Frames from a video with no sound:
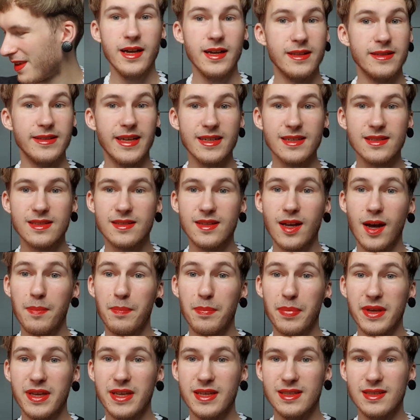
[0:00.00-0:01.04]
next up
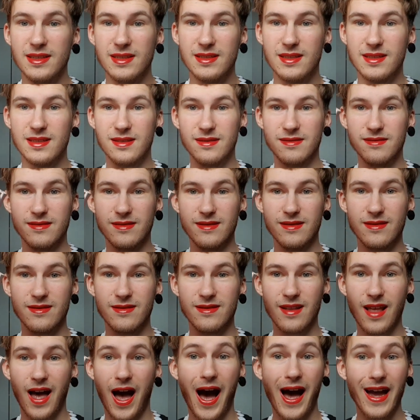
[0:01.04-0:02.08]
is
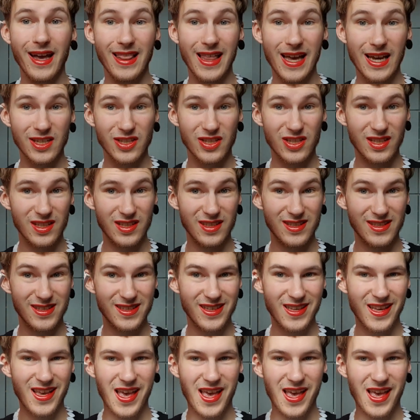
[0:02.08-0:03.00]
eyelashes.